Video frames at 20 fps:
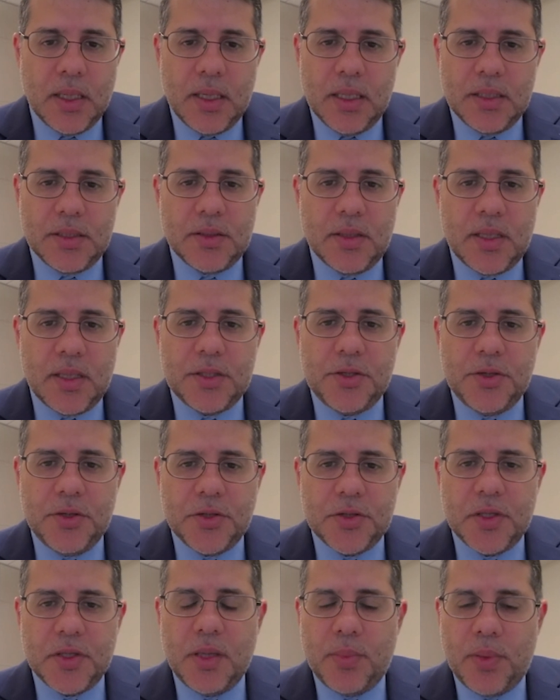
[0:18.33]
And so that's
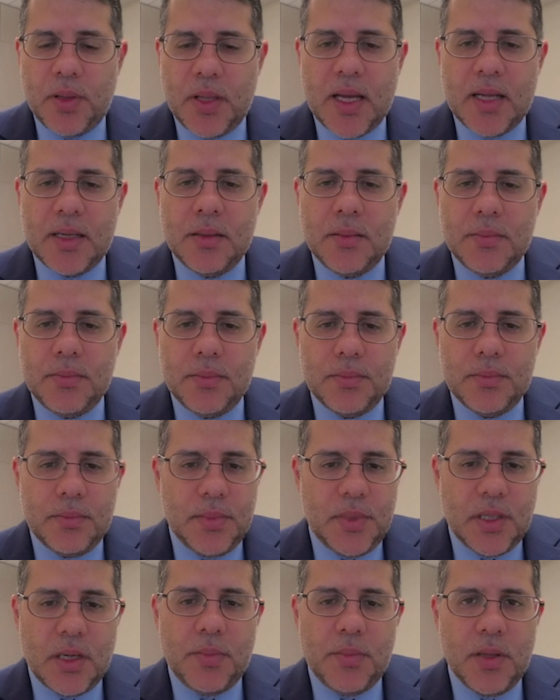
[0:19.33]
usually a platinum
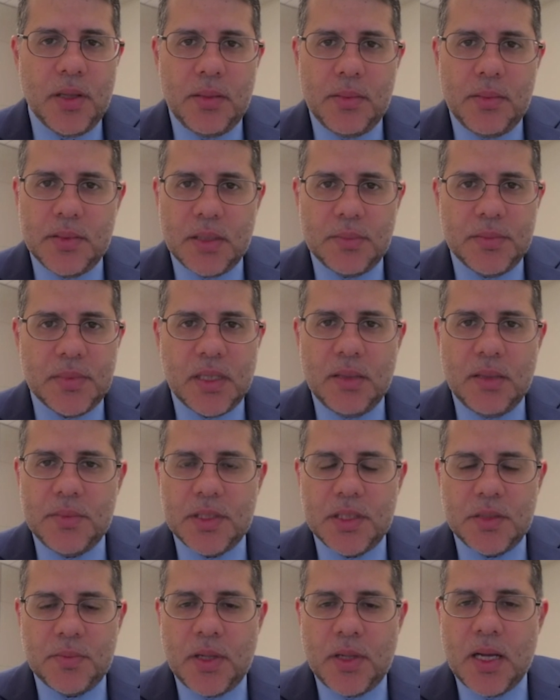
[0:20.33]
doublet,
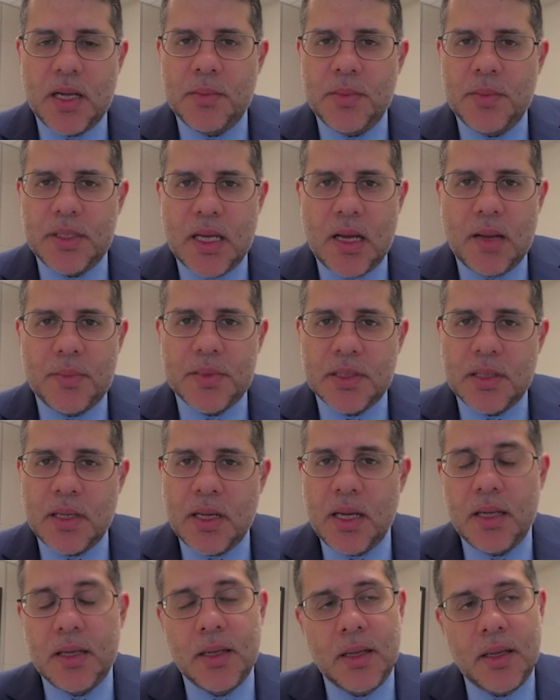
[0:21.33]
sometimes just platinum
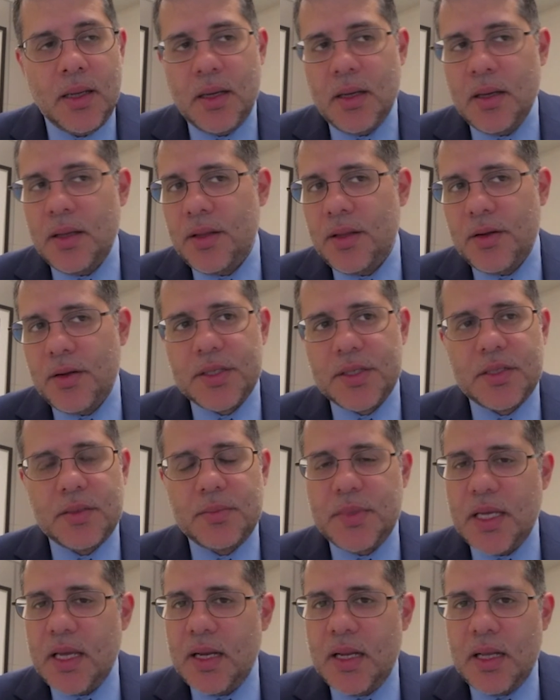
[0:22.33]
etoposide. There is
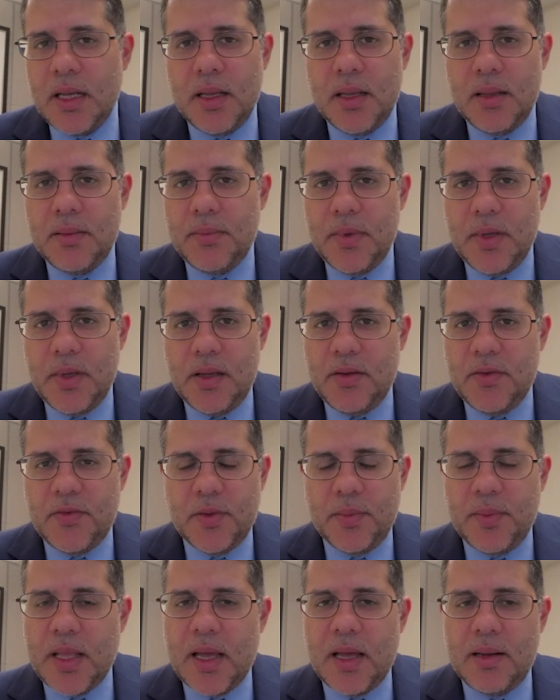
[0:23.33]
some data
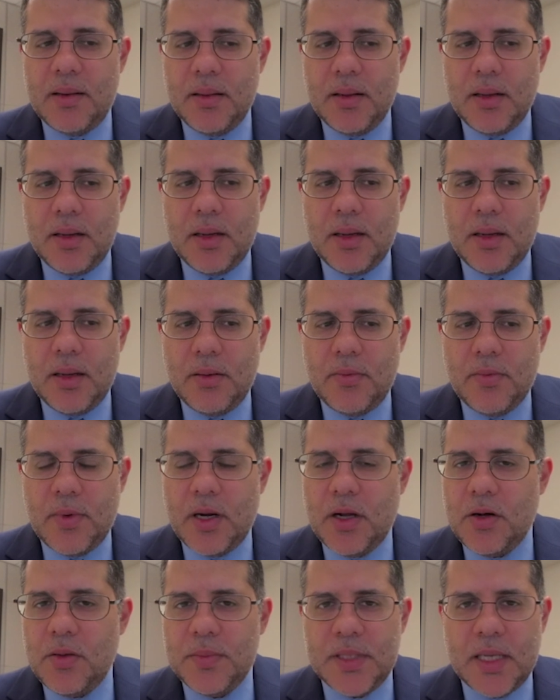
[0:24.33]
from that
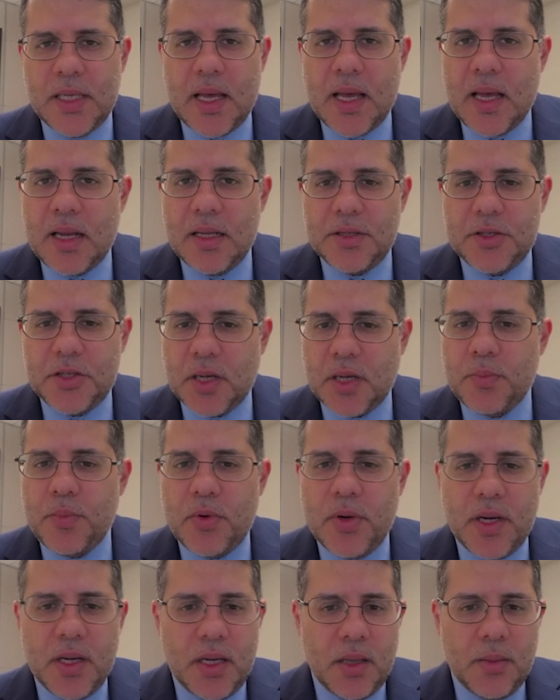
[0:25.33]
realm to add a
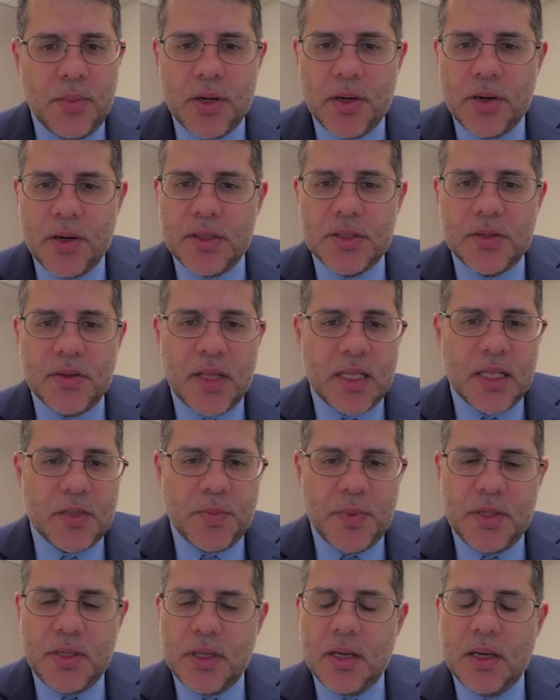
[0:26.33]
checkpoint inhibitor, and so that's
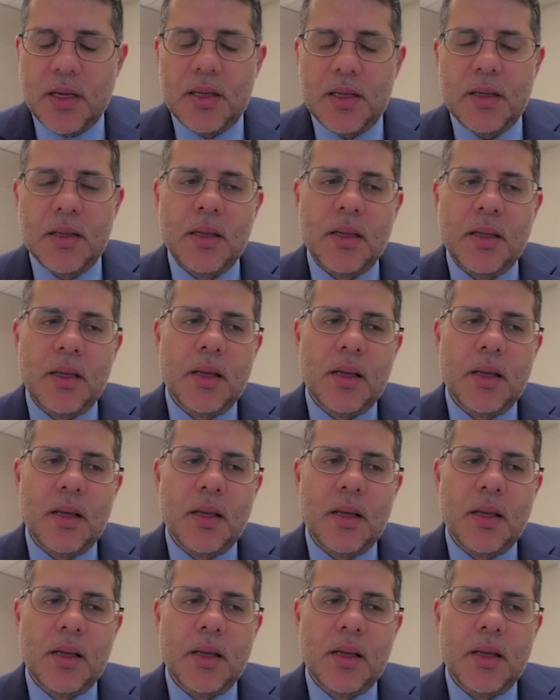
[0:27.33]
been done.